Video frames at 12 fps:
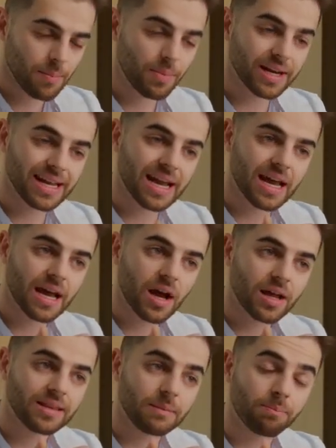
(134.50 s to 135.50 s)
But
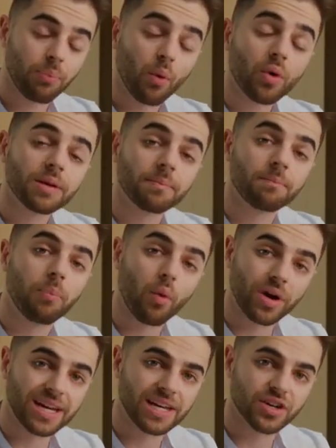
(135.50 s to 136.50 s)
the important
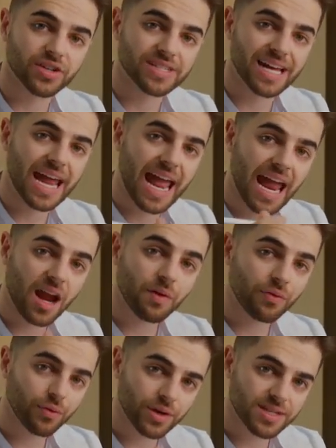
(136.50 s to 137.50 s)
point here is that
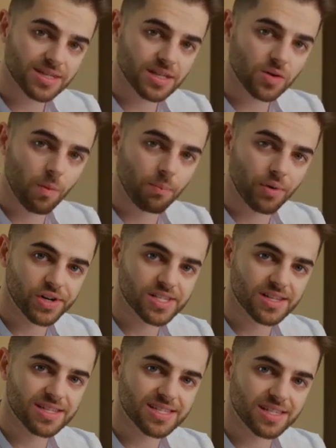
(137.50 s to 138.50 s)
every single
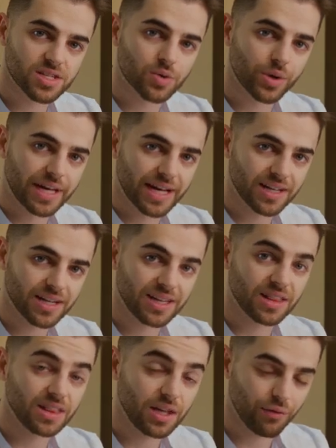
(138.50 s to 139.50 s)
person sees reality
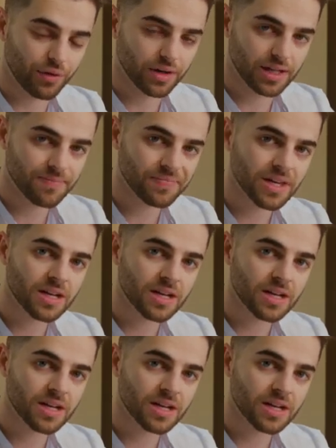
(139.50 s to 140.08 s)
differently.